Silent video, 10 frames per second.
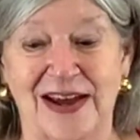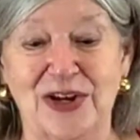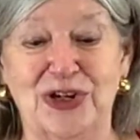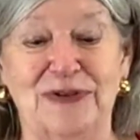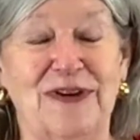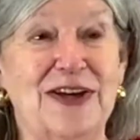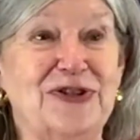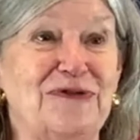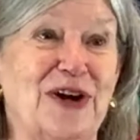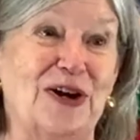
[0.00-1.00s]
She faced a
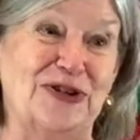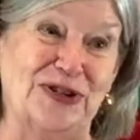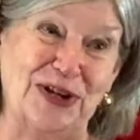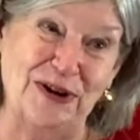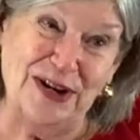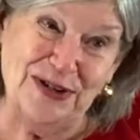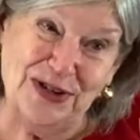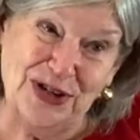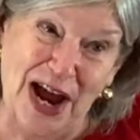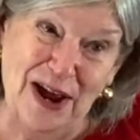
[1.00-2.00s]
very serious
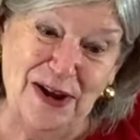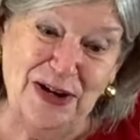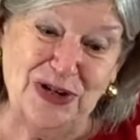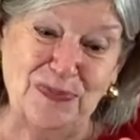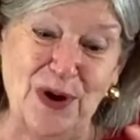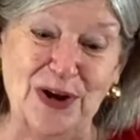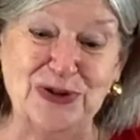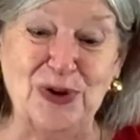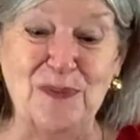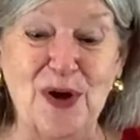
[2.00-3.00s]
challenge because
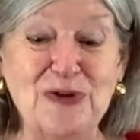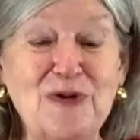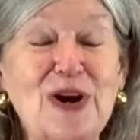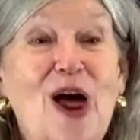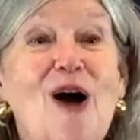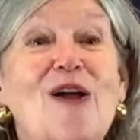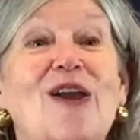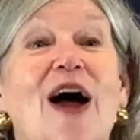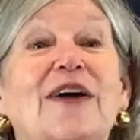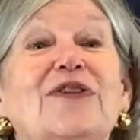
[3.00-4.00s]
her mother-in-law
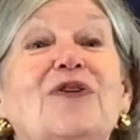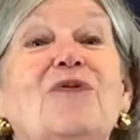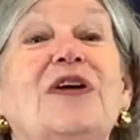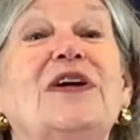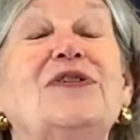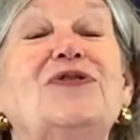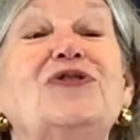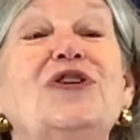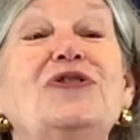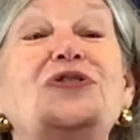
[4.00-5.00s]
liked the wings
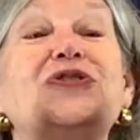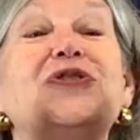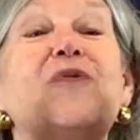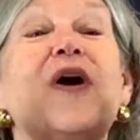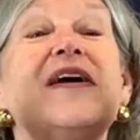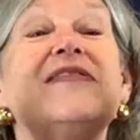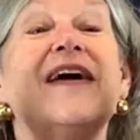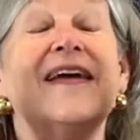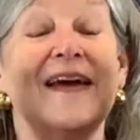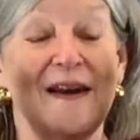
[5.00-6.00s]
just the way they
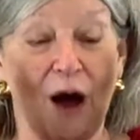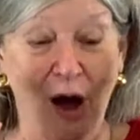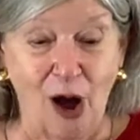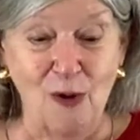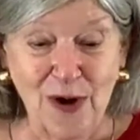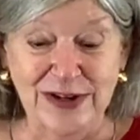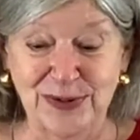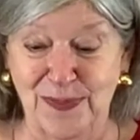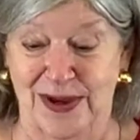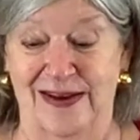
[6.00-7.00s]
had always
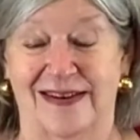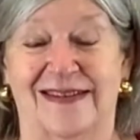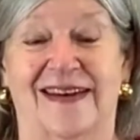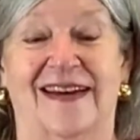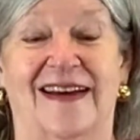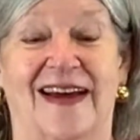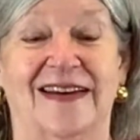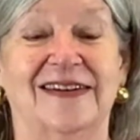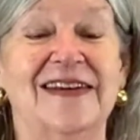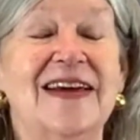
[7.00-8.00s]
been,
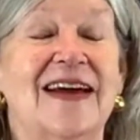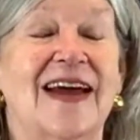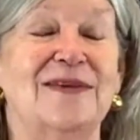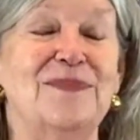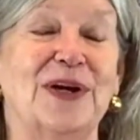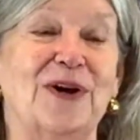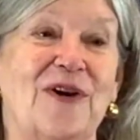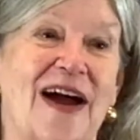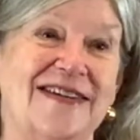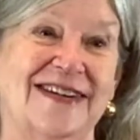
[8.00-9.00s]
and Leah had bigger
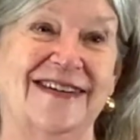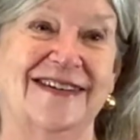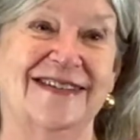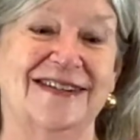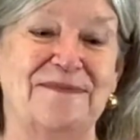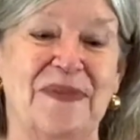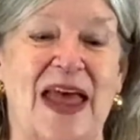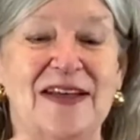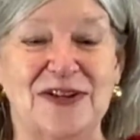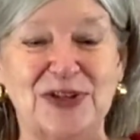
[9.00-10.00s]
ideas.
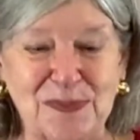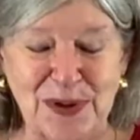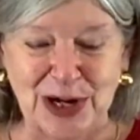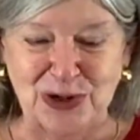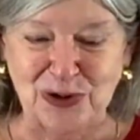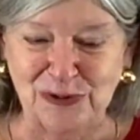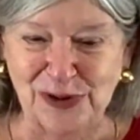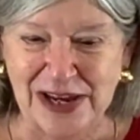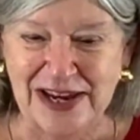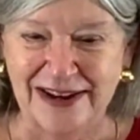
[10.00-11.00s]
This is a picture of
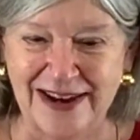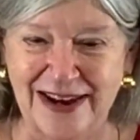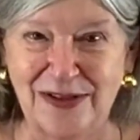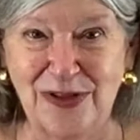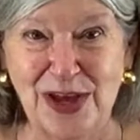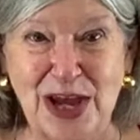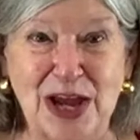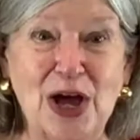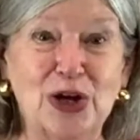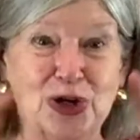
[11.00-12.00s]
Leah in the
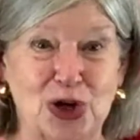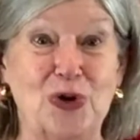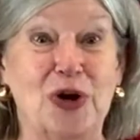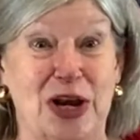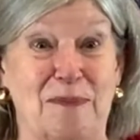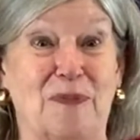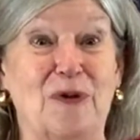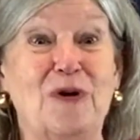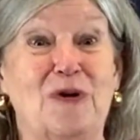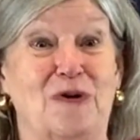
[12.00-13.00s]
new and
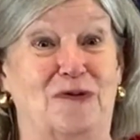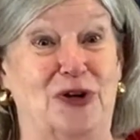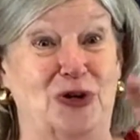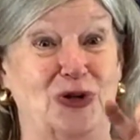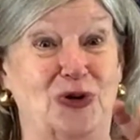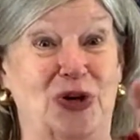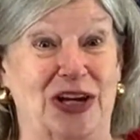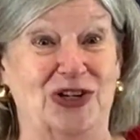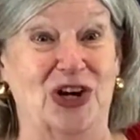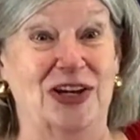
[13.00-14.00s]
improved Dookie
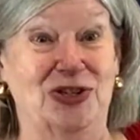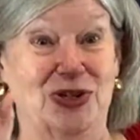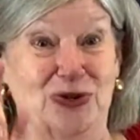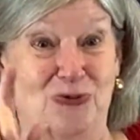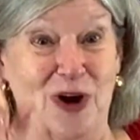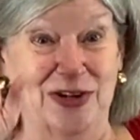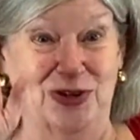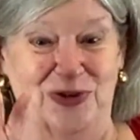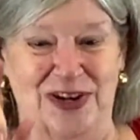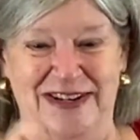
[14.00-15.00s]
Chase's
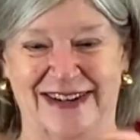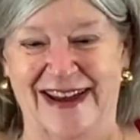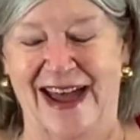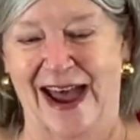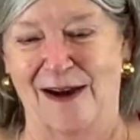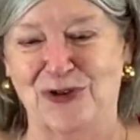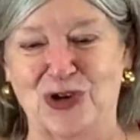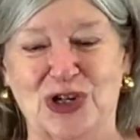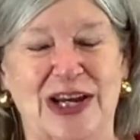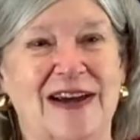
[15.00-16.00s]
restaurant after
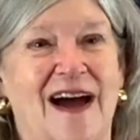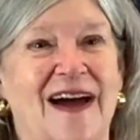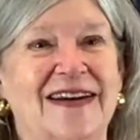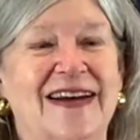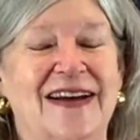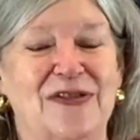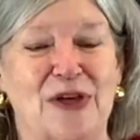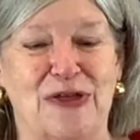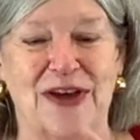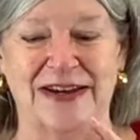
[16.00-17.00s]
she got the
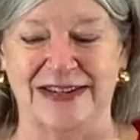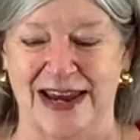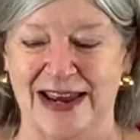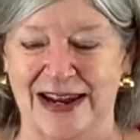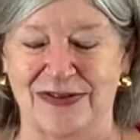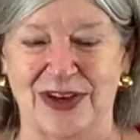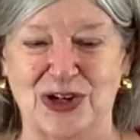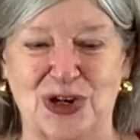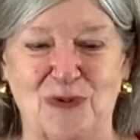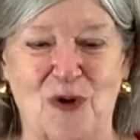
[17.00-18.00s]
things in it that
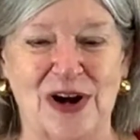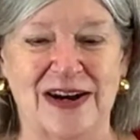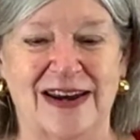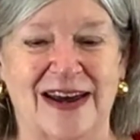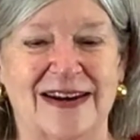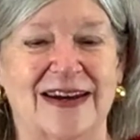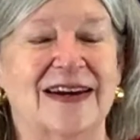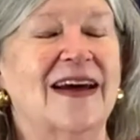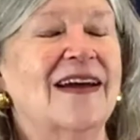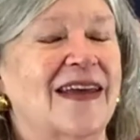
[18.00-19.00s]
she wanted to get in
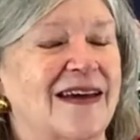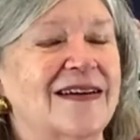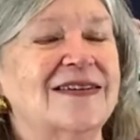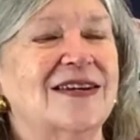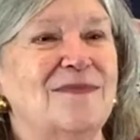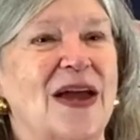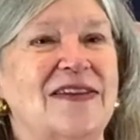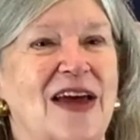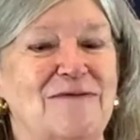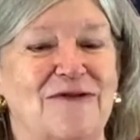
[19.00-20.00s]
again to make
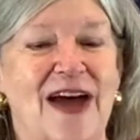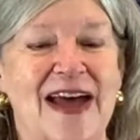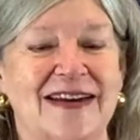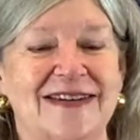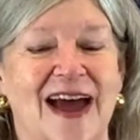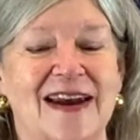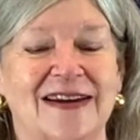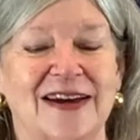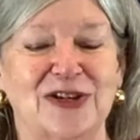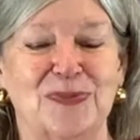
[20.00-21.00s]
that fine dining
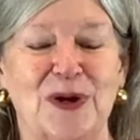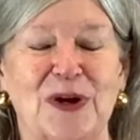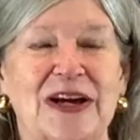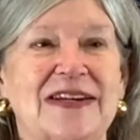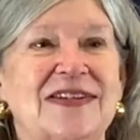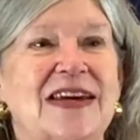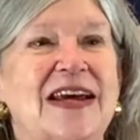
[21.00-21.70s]
experience.